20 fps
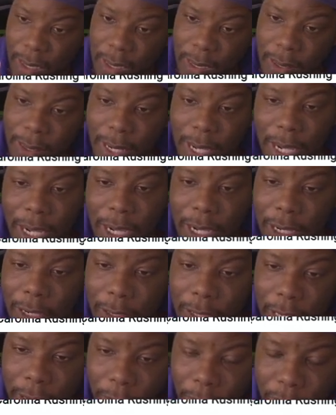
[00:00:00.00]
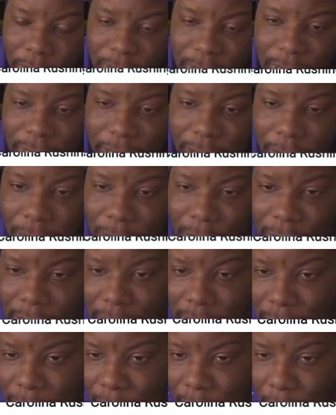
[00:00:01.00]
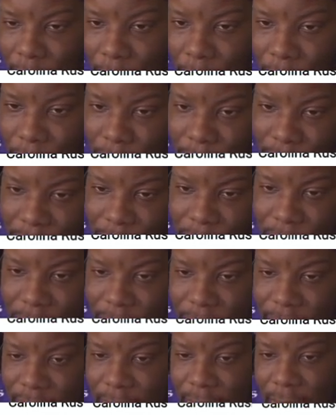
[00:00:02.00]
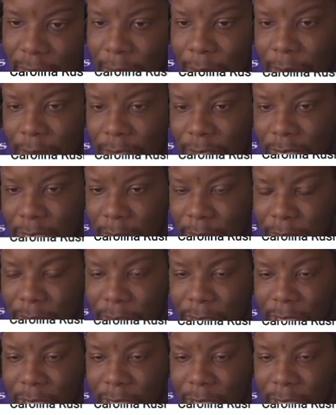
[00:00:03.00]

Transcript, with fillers: Now, if we take away one of these carries, that put